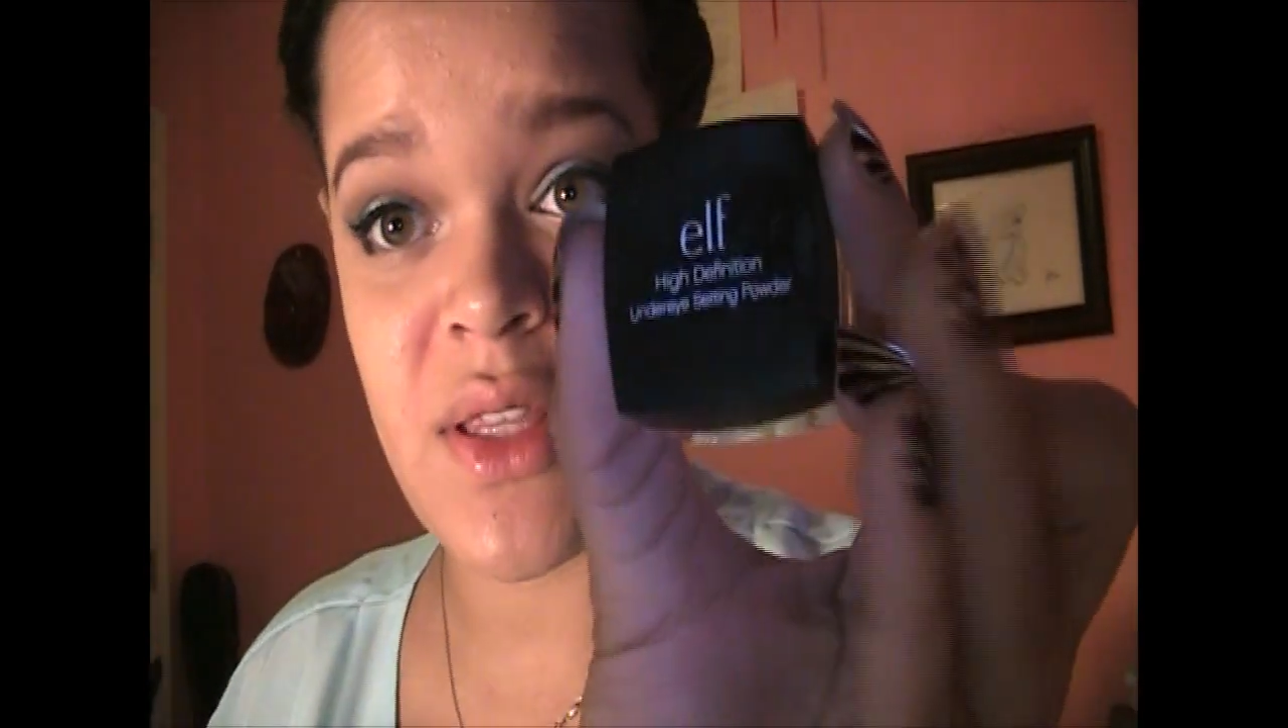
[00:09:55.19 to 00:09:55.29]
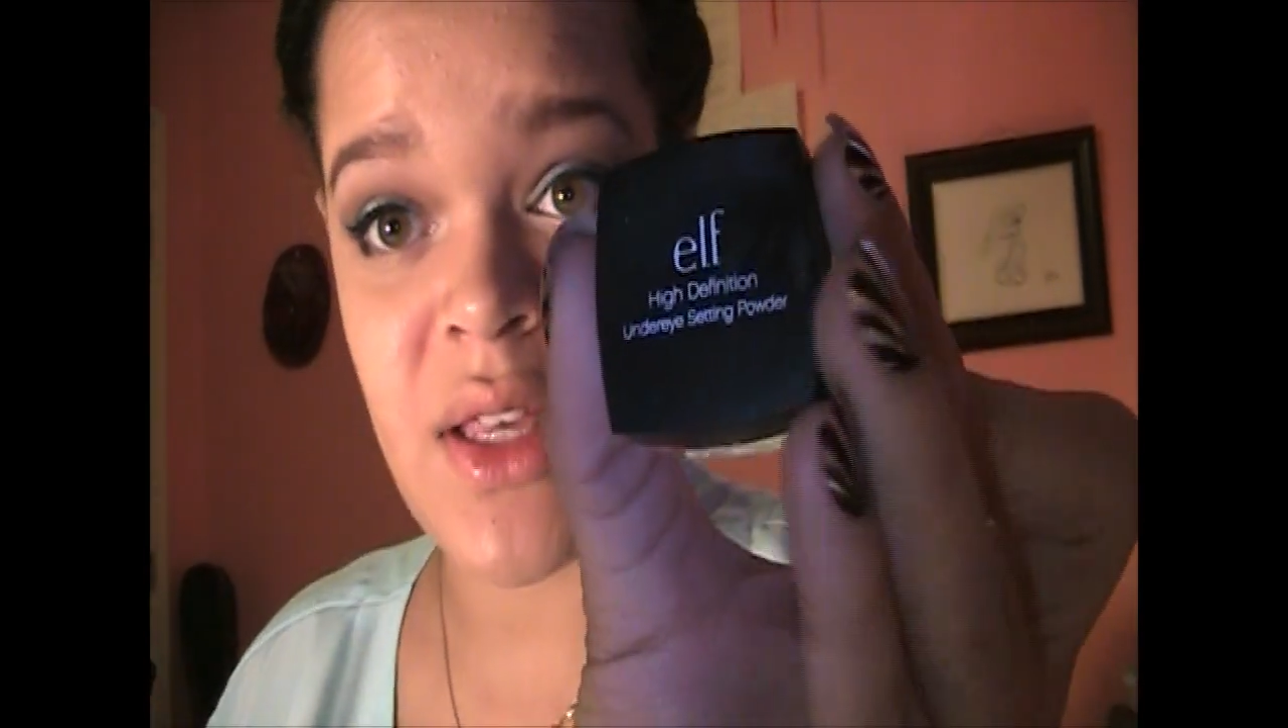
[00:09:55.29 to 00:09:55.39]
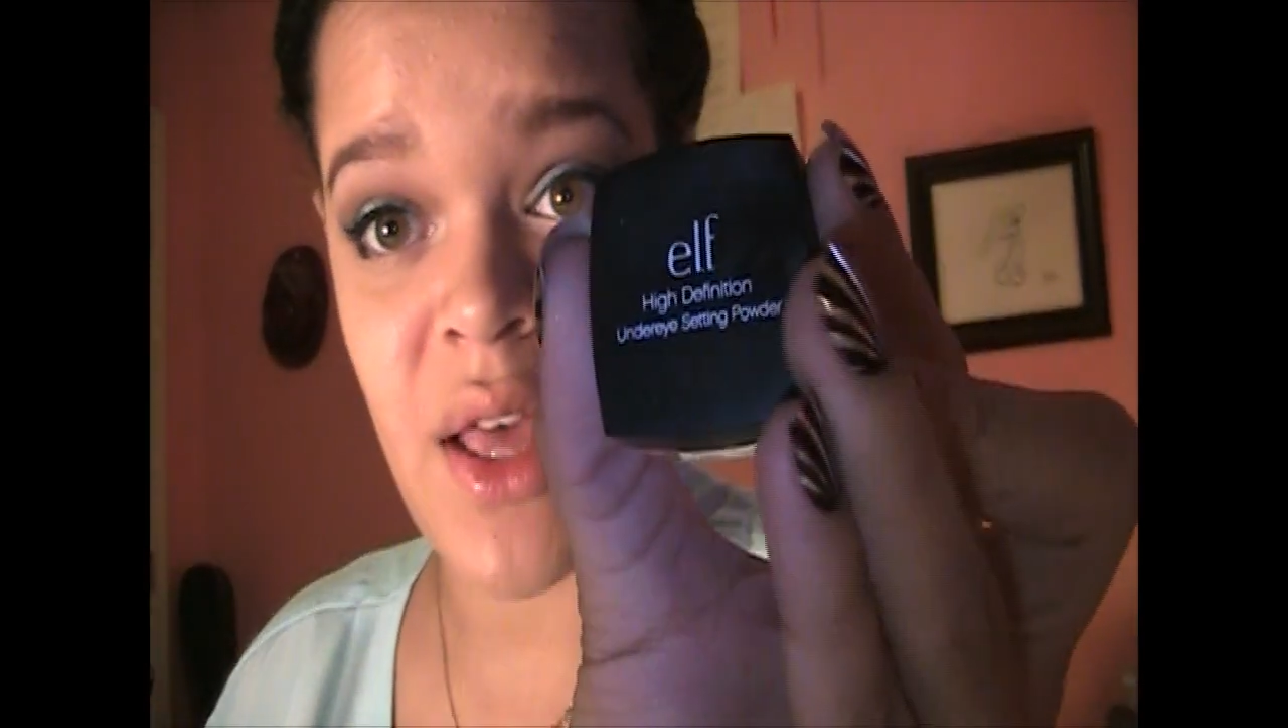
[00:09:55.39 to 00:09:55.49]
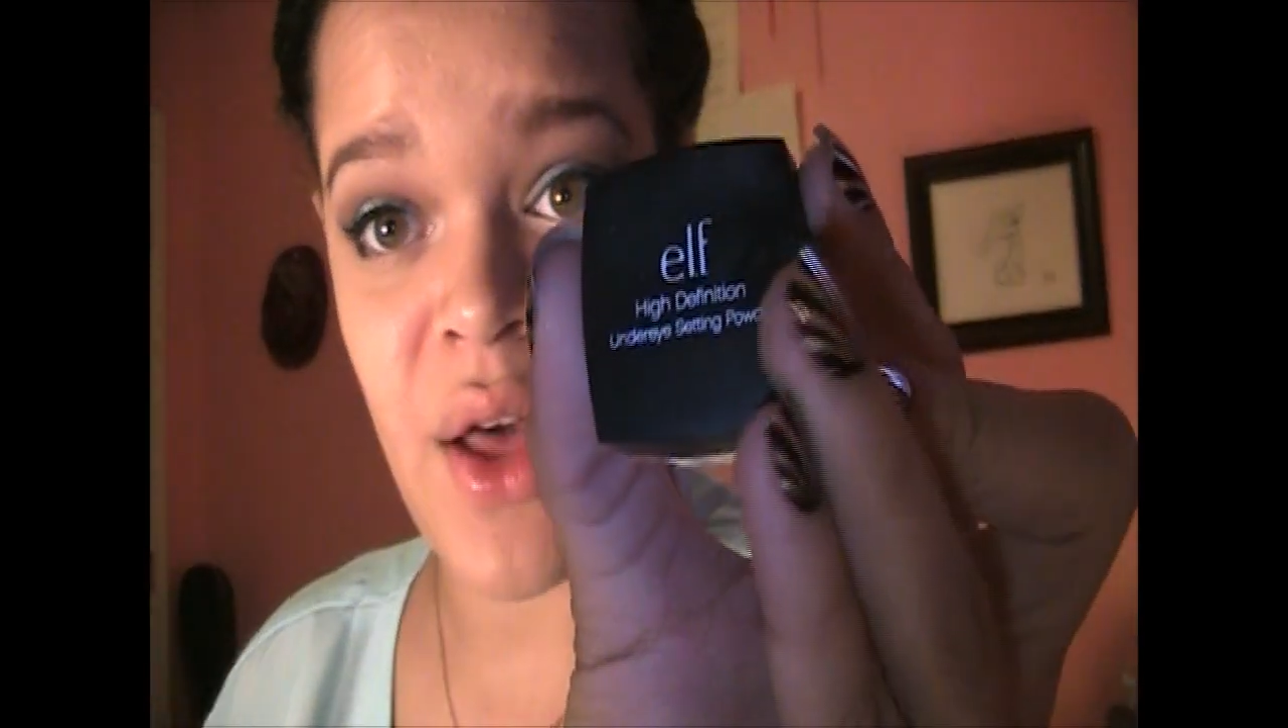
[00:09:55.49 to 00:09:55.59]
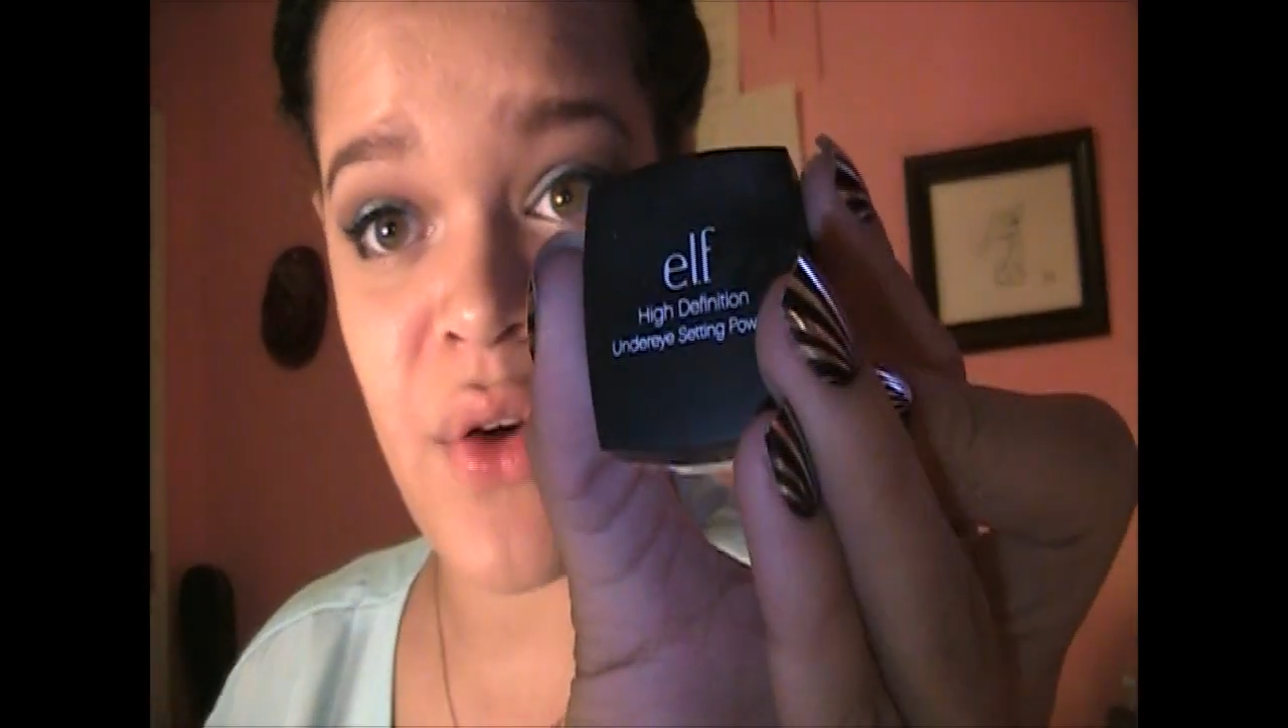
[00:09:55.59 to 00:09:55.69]
the
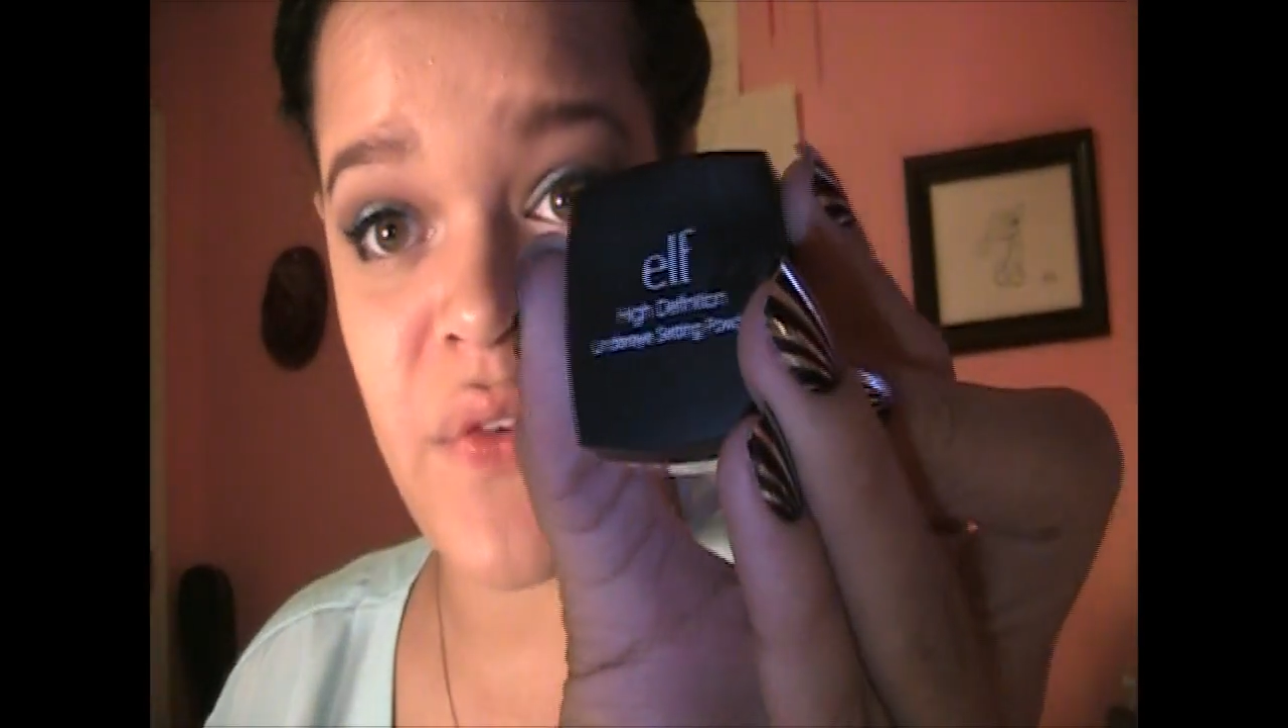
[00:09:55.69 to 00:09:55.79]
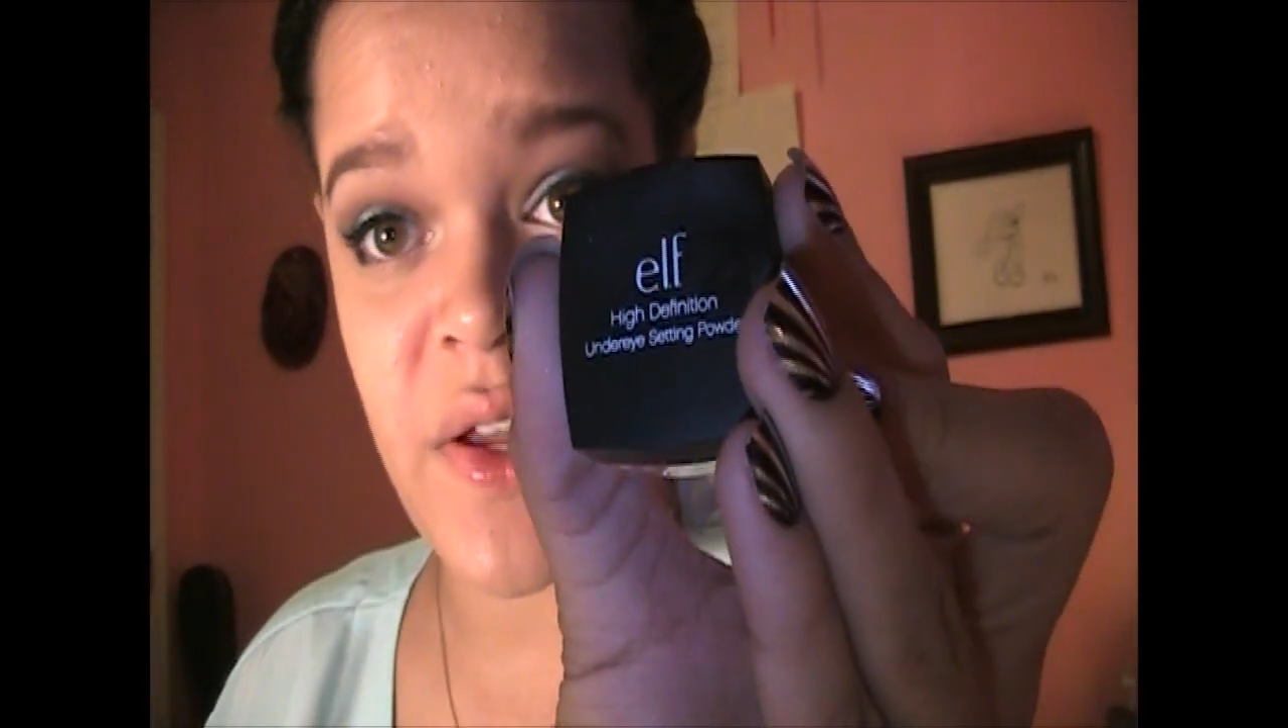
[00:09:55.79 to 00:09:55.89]
e.l.f.